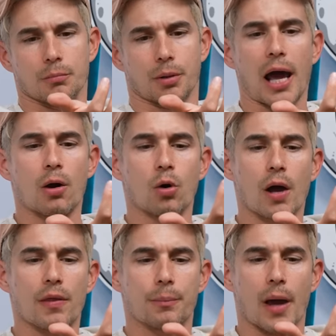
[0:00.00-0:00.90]
but I don't know how
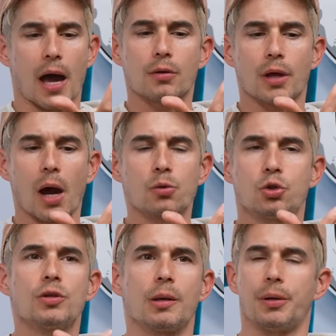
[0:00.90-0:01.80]
they how do how
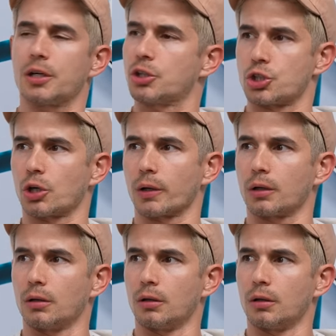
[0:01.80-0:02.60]
do they pick the jury?